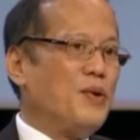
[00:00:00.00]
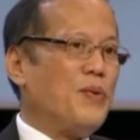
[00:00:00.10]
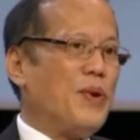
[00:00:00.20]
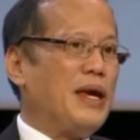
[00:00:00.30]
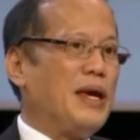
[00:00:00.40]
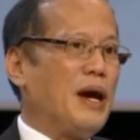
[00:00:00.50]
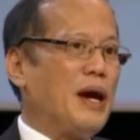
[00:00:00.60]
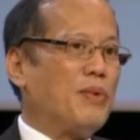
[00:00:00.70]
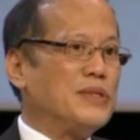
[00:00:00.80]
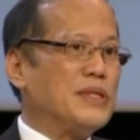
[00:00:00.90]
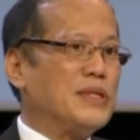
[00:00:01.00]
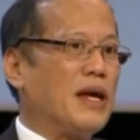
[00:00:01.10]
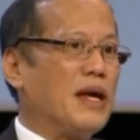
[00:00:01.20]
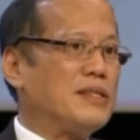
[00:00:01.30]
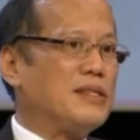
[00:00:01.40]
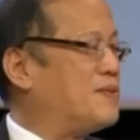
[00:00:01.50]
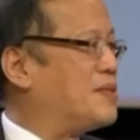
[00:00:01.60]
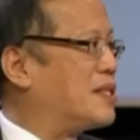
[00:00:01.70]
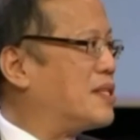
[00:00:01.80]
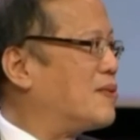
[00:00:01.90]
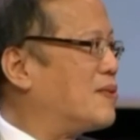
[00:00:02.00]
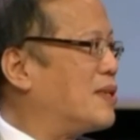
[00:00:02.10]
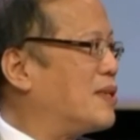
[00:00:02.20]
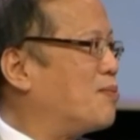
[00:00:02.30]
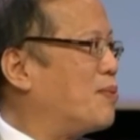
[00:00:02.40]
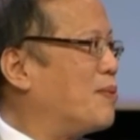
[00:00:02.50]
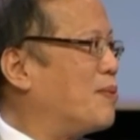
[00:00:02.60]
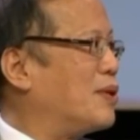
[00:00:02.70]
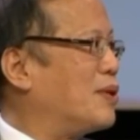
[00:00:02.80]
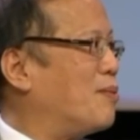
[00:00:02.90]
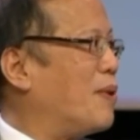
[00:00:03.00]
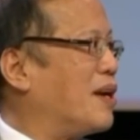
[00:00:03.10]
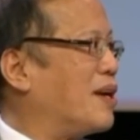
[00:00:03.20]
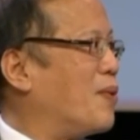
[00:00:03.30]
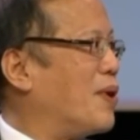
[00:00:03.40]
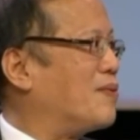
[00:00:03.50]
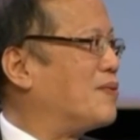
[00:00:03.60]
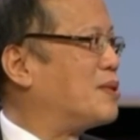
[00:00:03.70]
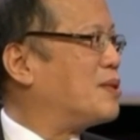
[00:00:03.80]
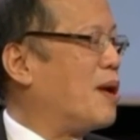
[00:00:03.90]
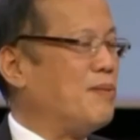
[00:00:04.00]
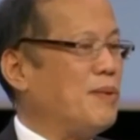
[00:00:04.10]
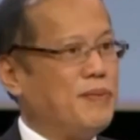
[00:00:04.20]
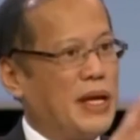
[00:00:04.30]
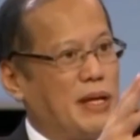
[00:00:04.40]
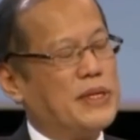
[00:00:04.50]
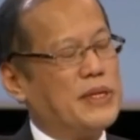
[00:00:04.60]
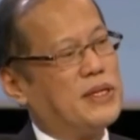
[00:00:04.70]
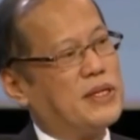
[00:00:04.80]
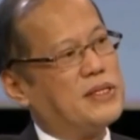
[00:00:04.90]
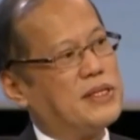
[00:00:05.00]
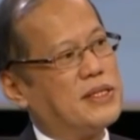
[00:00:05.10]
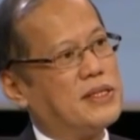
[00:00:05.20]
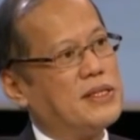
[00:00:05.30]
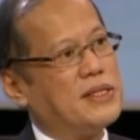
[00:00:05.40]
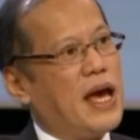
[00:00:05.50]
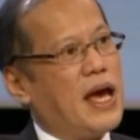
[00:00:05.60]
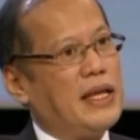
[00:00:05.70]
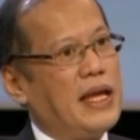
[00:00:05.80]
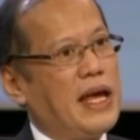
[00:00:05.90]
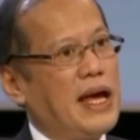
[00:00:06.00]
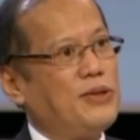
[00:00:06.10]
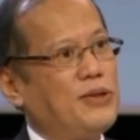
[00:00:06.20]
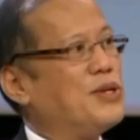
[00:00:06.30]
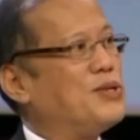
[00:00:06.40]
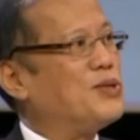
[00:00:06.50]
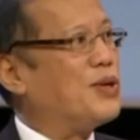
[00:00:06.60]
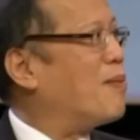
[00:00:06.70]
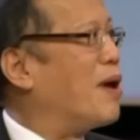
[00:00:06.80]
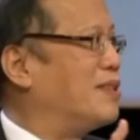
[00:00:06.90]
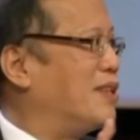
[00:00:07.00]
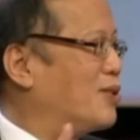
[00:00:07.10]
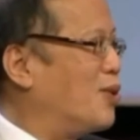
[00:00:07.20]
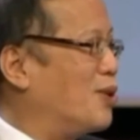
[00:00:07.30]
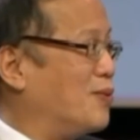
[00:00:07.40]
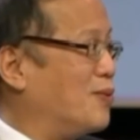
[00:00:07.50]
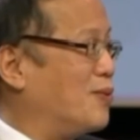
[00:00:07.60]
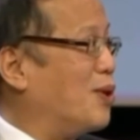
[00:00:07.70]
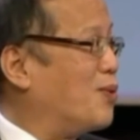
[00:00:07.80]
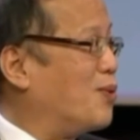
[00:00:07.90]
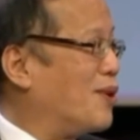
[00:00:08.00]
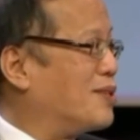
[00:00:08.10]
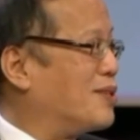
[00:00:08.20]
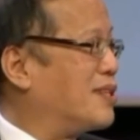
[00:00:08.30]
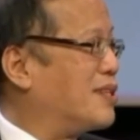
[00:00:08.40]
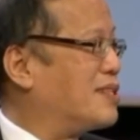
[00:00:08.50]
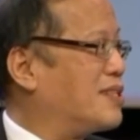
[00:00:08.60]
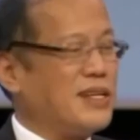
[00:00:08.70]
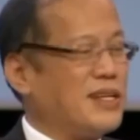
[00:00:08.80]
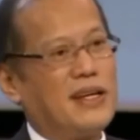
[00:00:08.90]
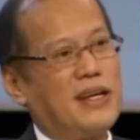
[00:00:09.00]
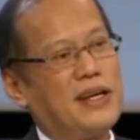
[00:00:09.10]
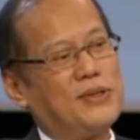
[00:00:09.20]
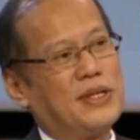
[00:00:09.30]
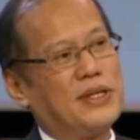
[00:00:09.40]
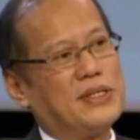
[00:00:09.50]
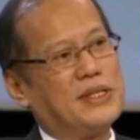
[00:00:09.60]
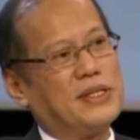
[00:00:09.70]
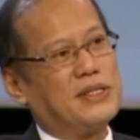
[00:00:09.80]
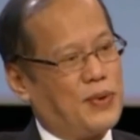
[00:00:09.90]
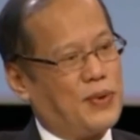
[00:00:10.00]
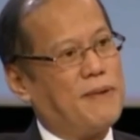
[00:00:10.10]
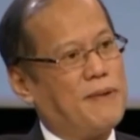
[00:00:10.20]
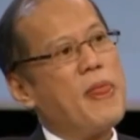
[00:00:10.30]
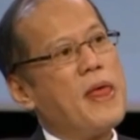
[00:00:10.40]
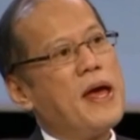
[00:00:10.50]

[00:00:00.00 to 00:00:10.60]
We approached the Chief Justice of the Supreme Court to make her aware of this problem. They administered justice, and they had to issue a reminder to all of the lower courts that such an issue exists. That's one.